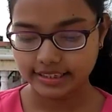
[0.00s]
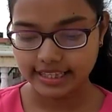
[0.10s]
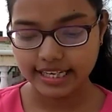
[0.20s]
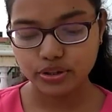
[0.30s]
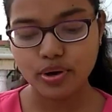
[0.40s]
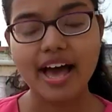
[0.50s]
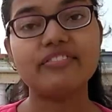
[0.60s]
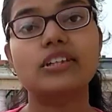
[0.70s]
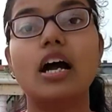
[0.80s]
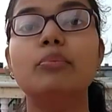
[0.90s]
Then you have
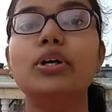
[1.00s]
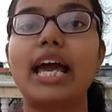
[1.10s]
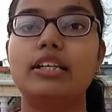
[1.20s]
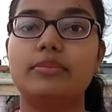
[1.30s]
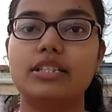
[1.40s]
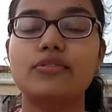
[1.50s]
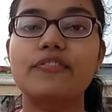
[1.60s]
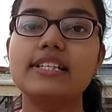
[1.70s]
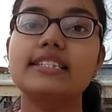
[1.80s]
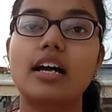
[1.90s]
thermodynamics. So
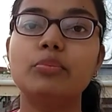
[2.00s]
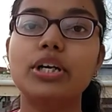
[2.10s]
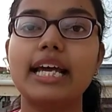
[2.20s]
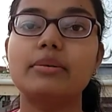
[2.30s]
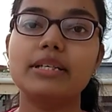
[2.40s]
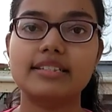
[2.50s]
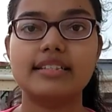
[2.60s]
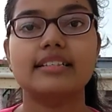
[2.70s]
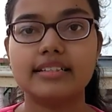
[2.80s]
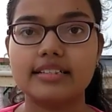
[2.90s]
friends, thermodynamics,
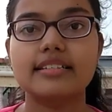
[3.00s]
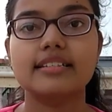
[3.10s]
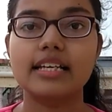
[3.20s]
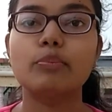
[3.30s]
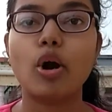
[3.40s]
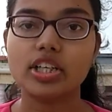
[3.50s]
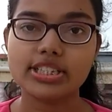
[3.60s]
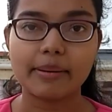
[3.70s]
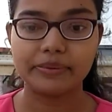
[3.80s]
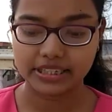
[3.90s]
this is an important
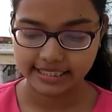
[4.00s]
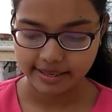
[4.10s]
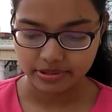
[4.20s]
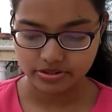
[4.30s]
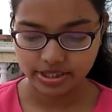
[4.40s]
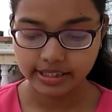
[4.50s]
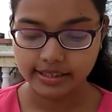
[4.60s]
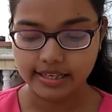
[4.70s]
chapter in chemistry.